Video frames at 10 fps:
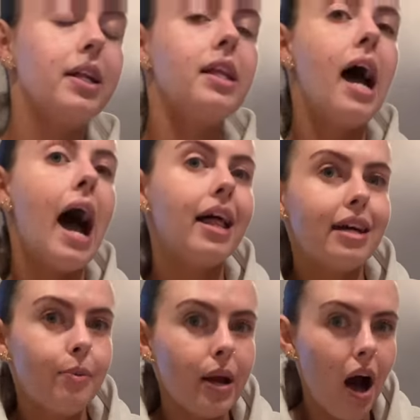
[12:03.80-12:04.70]
Ben. And
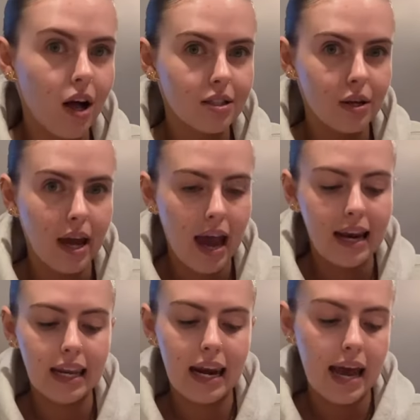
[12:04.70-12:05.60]
then we also get a
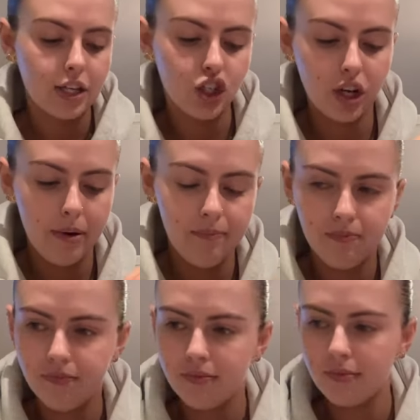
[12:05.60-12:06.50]
little extra
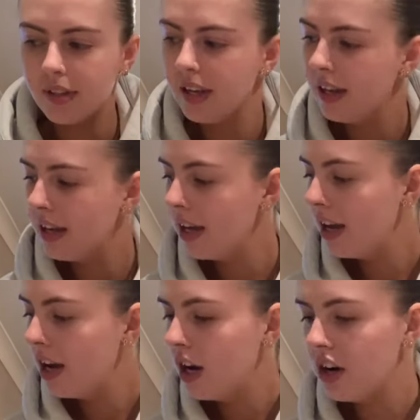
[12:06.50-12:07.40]

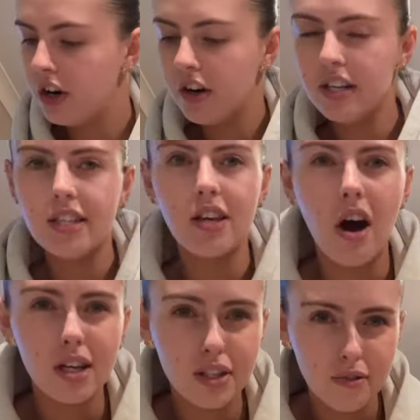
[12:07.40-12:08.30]
curry
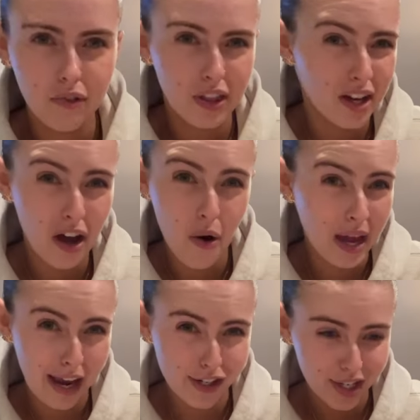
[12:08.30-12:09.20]
sauce for the
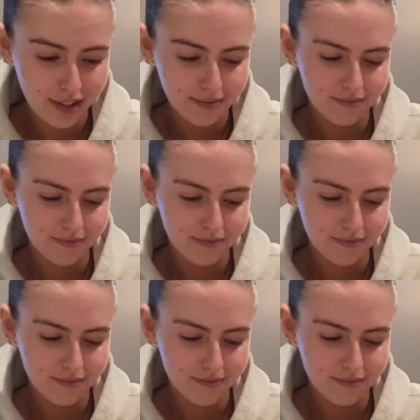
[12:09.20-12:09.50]
occasion.